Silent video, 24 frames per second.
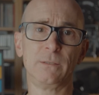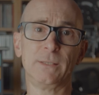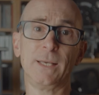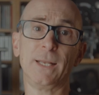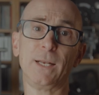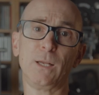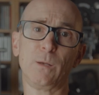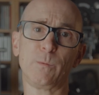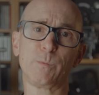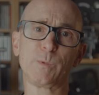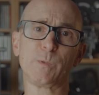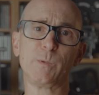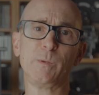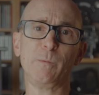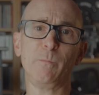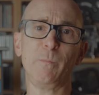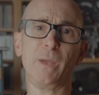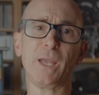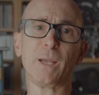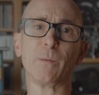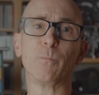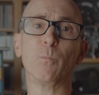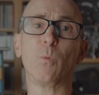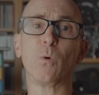That helps me
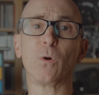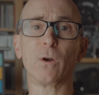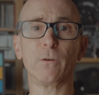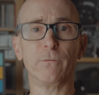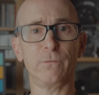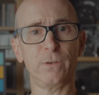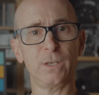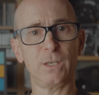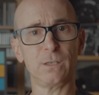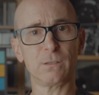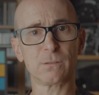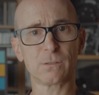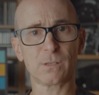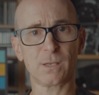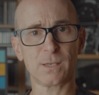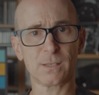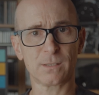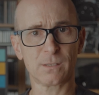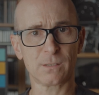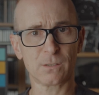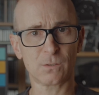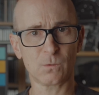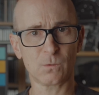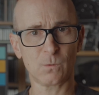make more videos
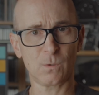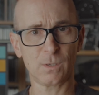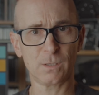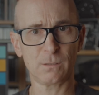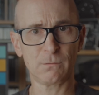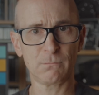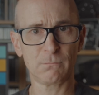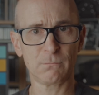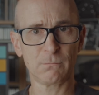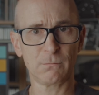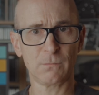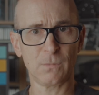like this one.